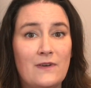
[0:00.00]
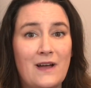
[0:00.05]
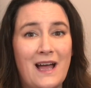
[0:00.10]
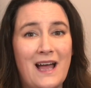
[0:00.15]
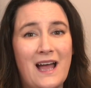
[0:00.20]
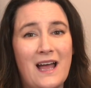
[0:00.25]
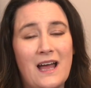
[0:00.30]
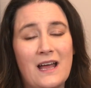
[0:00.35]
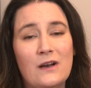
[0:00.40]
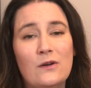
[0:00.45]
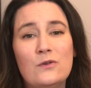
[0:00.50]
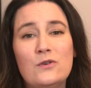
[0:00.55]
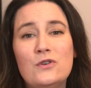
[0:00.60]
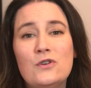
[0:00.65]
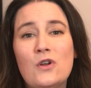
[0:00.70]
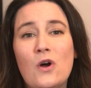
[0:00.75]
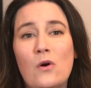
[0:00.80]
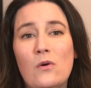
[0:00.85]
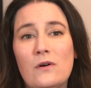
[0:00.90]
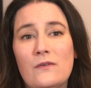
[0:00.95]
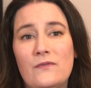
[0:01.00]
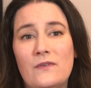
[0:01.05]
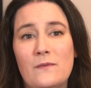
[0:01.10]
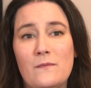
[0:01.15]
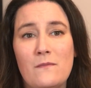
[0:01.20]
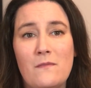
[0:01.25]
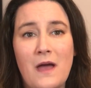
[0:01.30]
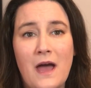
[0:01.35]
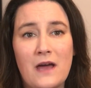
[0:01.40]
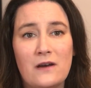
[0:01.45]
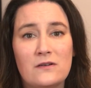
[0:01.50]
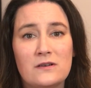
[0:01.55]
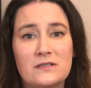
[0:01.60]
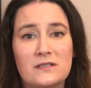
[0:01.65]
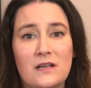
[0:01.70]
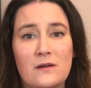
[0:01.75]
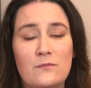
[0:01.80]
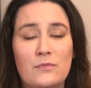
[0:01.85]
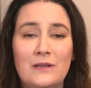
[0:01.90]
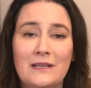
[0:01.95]
I don't know if it matters
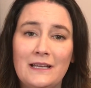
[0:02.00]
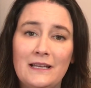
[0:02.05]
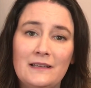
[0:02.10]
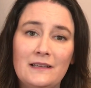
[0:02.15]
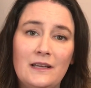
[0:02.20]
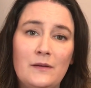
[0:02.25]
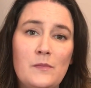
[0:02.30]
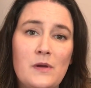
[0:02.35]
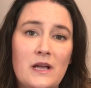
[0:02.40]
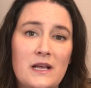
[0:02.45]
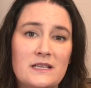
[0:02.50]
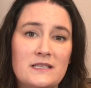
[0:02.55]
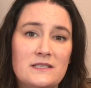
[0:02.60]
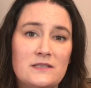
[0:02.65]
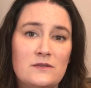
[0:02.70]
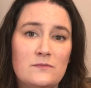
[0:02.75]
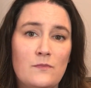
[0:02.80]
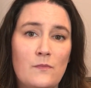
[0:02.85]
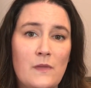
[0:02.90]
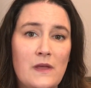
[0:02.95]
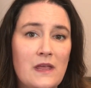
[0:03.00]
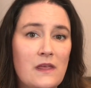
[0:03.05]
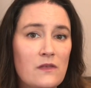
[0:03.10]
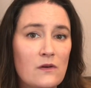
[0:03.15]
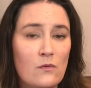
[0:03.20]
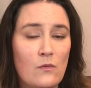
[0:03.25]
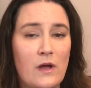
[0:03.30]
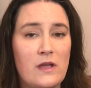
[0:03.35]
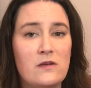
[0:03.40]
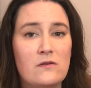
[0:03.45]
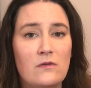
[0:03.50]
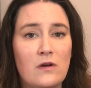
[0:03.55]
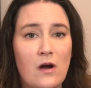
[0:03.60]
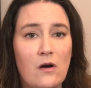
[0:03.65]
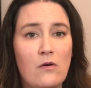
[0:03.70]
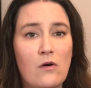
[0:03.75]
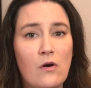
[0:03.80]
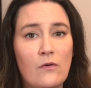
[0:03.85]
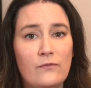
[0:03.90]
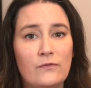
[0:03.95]
completely, because either way you go,
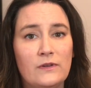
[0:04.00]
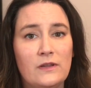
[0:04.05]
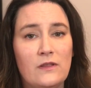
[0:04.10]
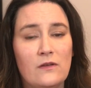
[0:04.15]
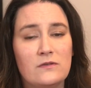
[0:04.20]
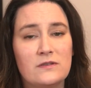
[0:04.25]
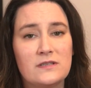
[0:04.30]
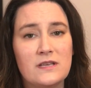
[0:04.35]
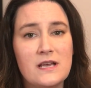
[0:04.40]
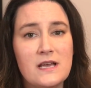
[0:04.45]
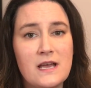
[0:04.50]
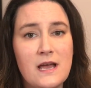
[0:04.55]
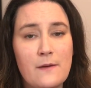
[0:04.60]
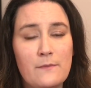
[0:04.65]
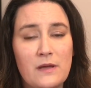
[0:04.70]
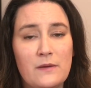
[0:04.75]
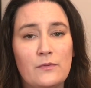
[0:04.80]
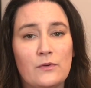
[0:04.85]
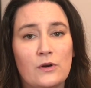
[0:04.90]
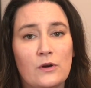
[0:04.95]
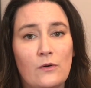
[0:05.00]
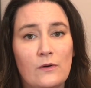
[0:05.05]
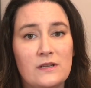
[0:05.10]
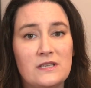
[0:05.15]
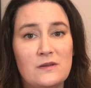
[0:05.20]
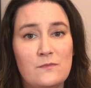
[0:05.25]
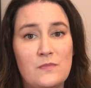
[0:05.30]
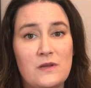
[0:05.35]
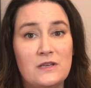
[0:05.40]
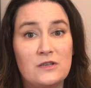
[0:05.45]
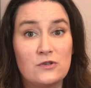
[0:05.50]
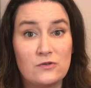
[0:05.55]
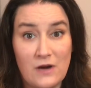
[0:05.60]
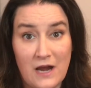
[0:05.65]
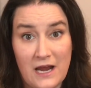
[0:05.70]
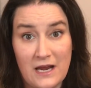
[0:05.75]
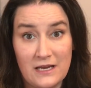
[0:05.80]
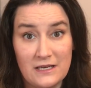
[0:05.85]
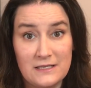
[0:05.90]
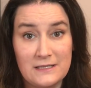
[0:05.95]
hopefully those people are going to be
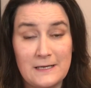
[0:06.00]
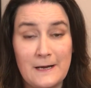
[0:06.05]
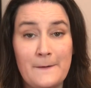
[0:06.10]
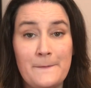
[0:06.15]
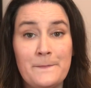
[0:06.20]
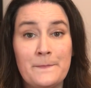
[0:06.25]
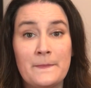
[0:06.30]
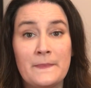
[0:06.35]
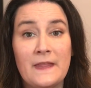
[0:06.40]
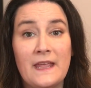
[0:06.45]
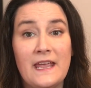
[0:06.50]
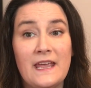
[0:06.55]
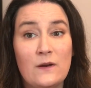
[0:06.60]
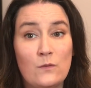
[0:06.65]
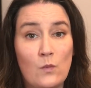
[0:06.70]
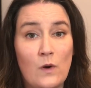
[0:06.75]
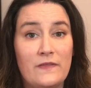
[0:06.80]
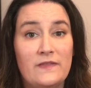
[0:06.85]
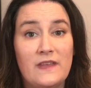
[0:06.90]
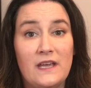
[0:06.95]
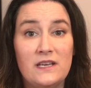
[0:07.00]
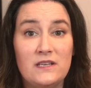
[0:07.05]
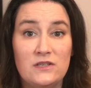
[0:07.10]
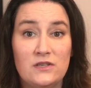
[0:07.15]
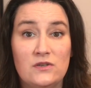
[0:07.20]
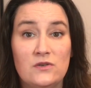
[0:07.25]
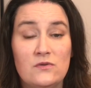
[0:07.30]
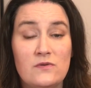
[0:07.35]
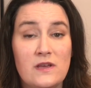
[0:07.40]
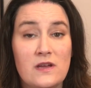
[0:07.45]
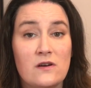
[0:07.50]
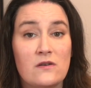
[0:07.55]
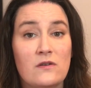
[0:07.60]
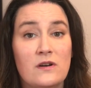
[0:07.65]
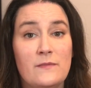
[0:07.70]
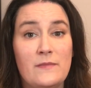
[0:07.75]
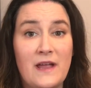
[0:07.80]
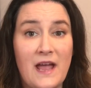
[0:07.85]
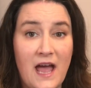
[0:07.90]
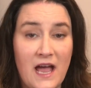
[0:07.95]
trained in what they do. They're going to
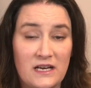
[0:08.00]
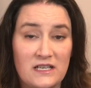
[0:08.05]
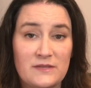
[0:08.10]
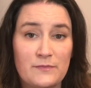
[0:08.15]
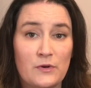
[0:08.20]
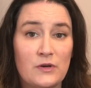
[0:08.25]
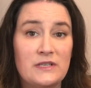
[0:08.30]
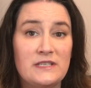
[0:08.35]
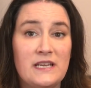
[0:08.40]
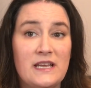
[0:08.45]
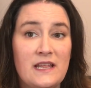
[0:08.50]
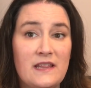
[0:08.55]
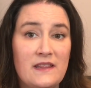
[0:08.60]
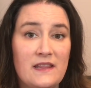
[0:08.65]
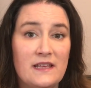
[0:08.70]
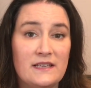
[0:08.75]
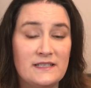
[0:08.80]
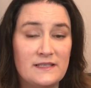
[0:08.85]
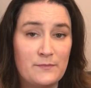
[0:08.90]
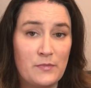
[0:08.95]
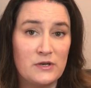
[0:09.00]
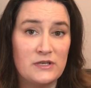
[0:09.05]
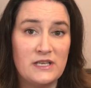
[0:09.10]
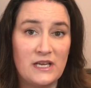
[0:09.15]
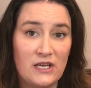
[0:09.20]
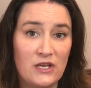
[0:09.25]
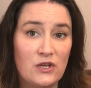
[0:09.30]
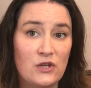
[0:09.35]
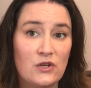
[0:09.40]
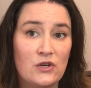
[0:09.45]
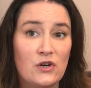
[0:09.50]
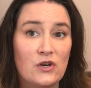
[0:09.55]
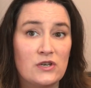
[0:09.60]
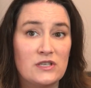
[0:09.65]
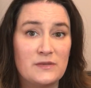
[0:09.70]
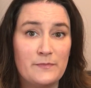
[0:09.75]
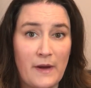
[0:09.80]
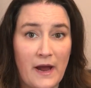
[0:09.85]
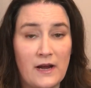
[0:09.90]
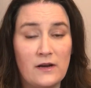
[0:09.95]
be experts in this particular
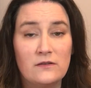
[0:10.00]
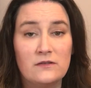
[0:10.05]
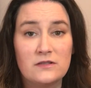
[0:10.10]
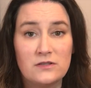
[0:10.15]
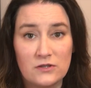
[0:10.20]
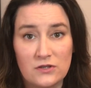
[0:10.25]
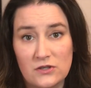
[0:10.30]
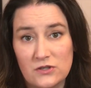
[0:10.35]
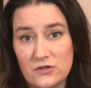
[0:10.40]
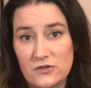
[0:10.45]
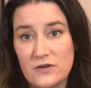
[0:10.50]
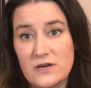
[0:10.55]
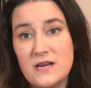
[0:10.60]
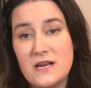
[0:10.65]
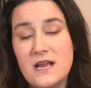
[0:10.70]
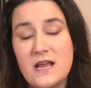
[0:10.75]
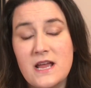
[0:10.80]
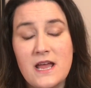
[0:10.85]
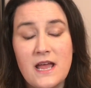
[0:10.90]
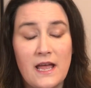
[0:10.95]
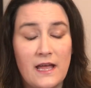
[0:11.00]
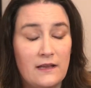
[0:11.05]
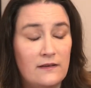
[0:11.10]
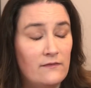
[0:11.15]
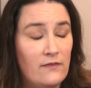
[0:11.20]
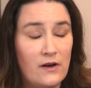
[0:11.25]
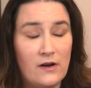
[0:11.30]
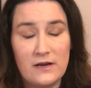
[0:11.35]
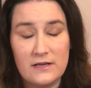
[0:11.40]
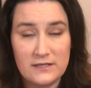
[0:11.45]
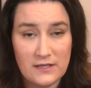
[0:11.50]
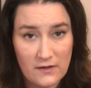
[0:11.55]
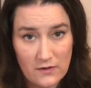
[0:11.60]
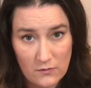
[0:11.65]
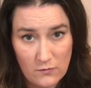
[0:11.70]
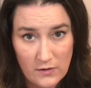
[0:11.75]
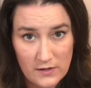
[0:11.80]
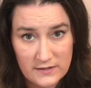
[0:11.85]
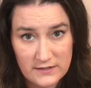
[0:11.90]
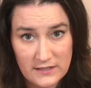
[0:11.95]
spinal surgery and various other
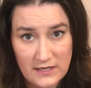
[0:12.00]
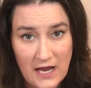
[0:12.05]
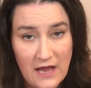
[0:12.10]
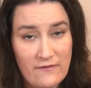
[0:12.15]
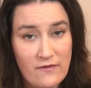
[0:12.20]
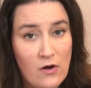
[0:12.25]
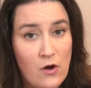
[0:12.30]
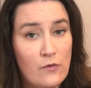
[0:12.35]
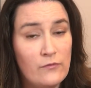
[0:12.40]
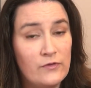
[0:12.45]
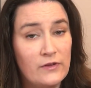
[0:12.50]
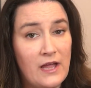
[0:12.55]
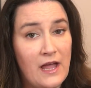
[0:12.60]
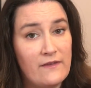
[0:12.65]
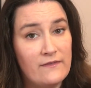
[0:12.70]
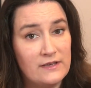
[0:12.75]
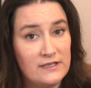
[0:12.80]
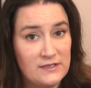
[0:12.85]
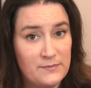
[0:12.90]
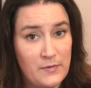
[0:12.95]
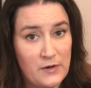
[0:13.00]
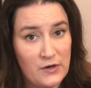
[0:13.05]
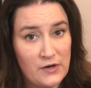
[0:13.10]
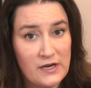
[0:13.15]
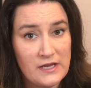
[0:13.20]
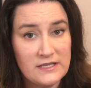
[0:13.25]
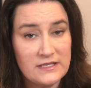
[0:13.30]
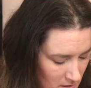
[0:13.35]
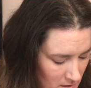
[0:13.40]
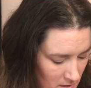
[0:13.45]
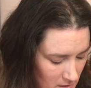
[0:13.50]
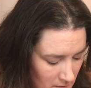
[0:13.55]
ones, and hopefully have experience.